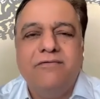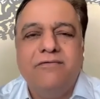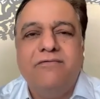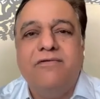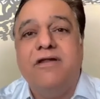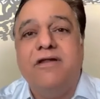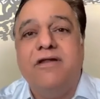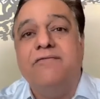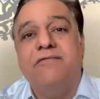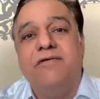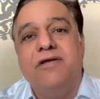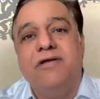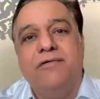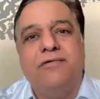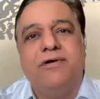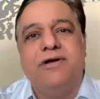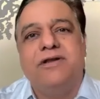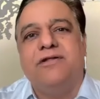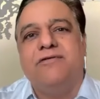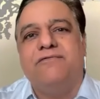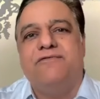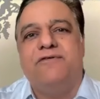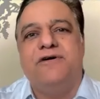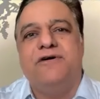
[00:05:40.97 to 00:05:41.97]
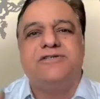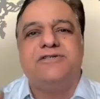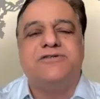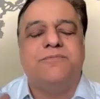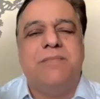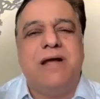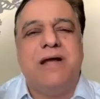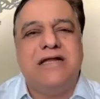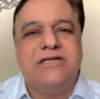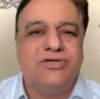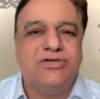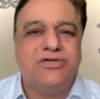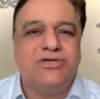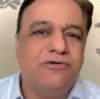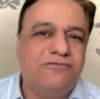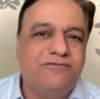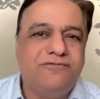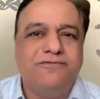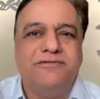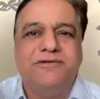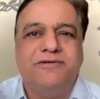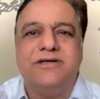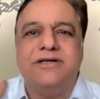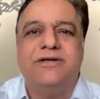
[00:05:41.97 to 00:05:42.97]
when we were the first batch
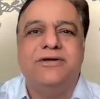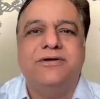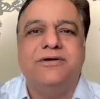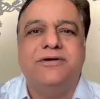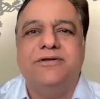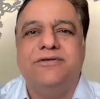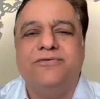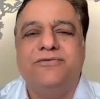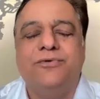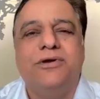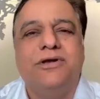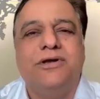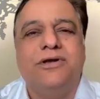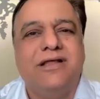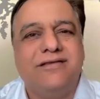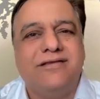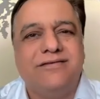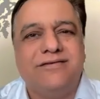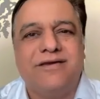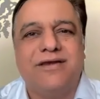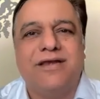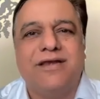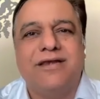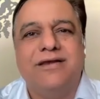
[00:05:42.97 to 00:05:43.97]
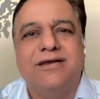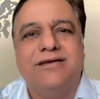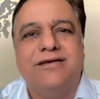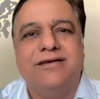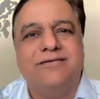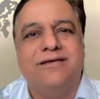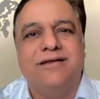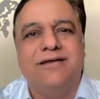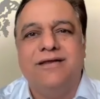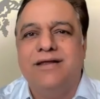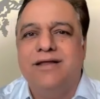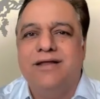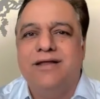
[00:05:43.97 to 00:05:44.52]
of soul class trainers.